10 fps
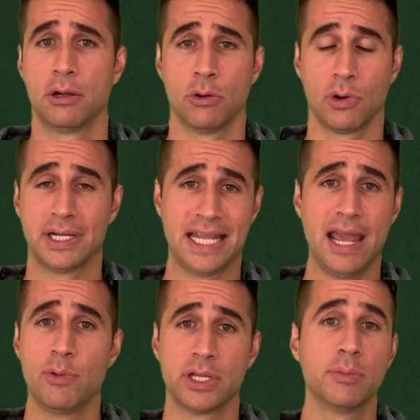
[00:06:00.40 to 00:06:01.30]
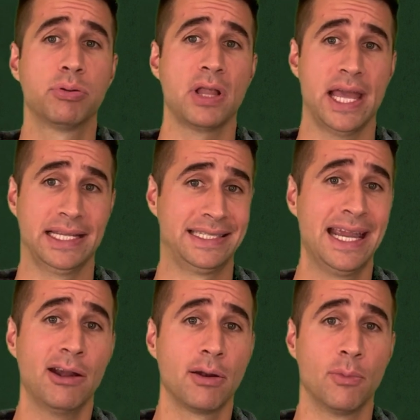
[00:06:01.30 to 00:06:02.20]
or a day when you play
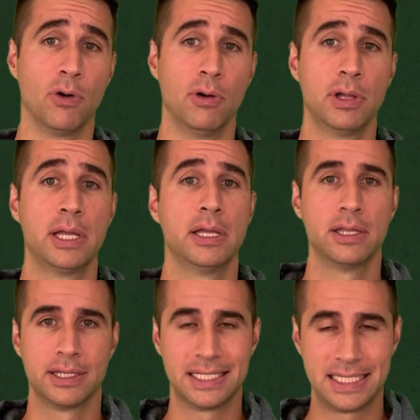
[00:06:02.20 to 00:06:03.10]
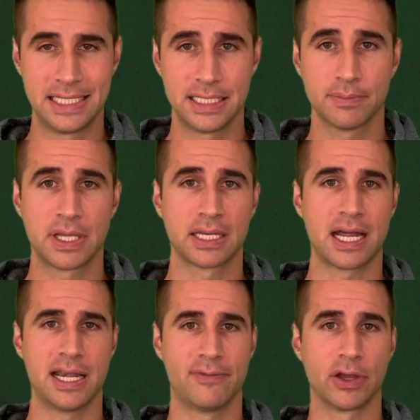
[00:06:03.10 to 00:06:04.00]
terrible. The system can
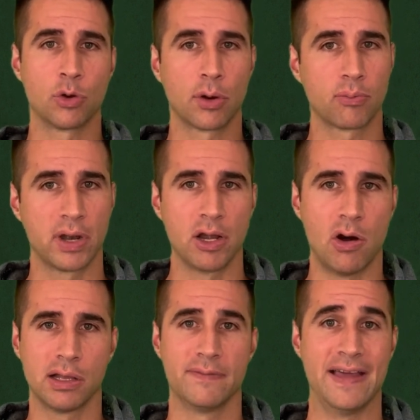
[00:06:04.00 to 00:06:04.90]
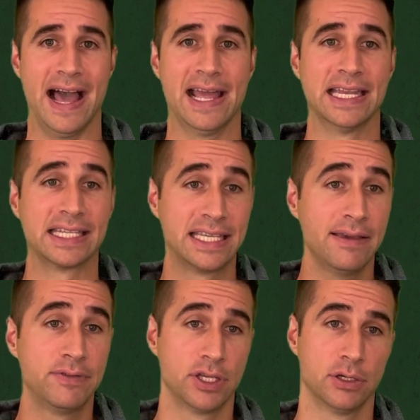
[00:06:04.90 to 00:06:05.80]
kind of incorporate all of that and
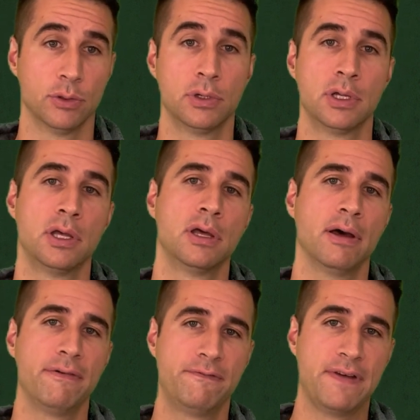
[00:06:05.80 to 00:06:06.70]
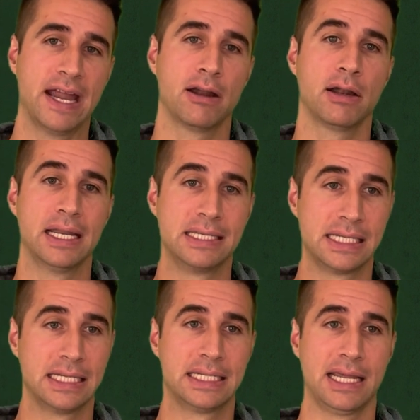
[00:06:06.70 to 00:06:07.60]
give you a fair and
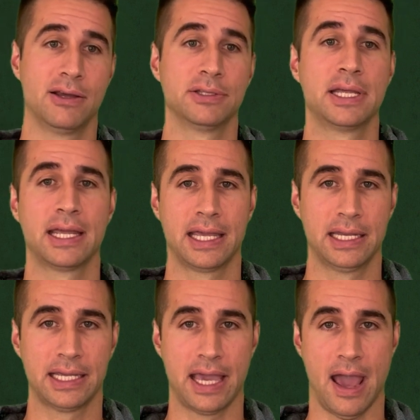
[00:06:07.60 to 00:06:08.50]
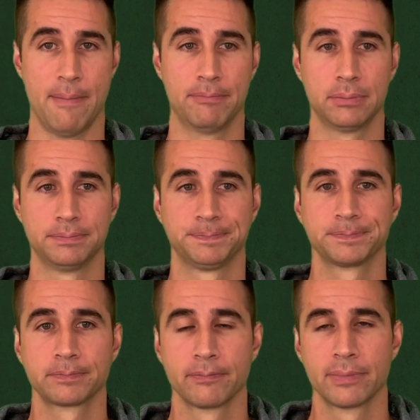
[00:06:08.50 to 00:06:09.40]
detailed handicap.
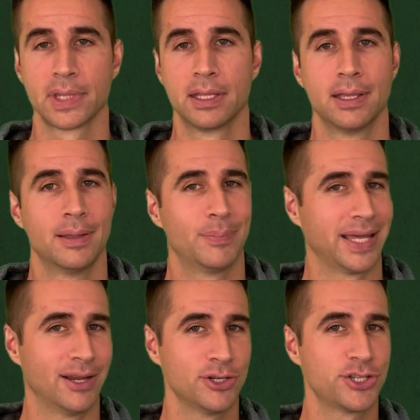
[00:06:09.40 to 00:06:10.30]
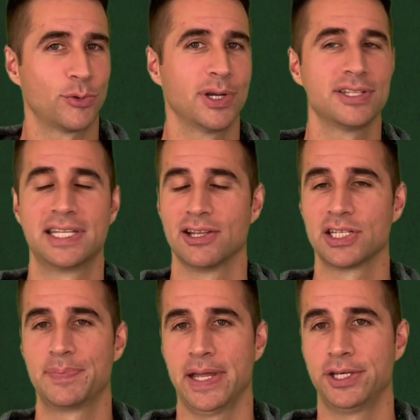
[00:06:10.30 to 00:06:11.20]
But here's the real
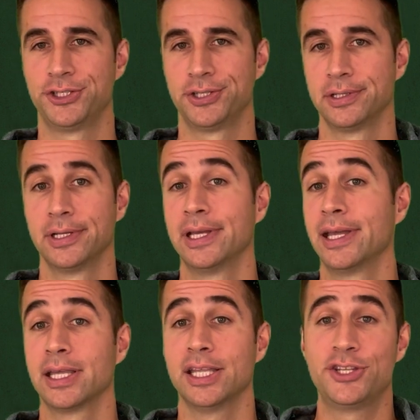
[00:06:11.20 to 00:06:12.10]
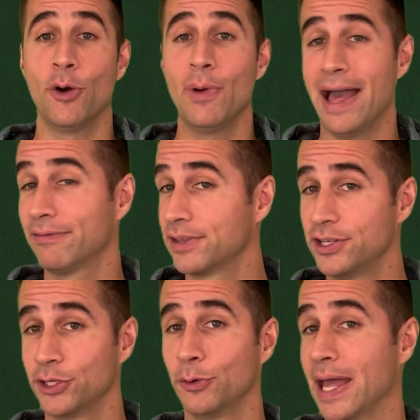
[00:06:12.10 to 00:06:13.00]
sales pitch. You don't have to
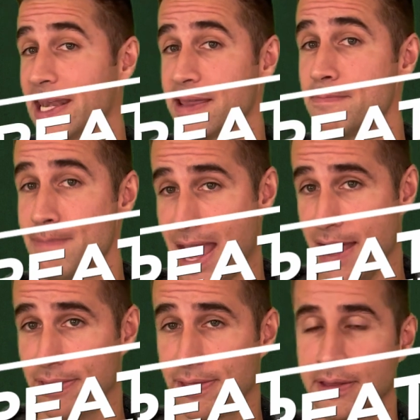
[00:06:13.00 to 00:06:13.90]
do any math.